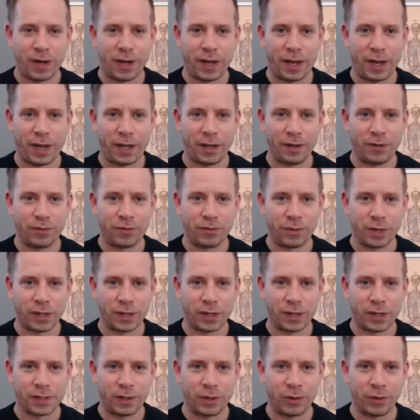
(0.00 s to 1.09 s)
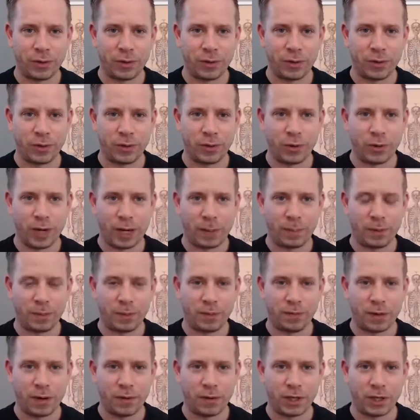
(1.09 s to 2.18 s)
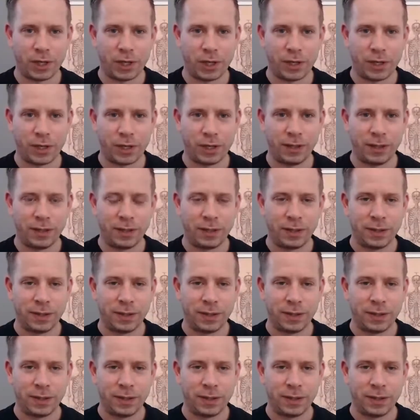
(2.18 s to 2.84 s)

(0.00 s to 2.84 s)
hand resting on your abdomen very gently,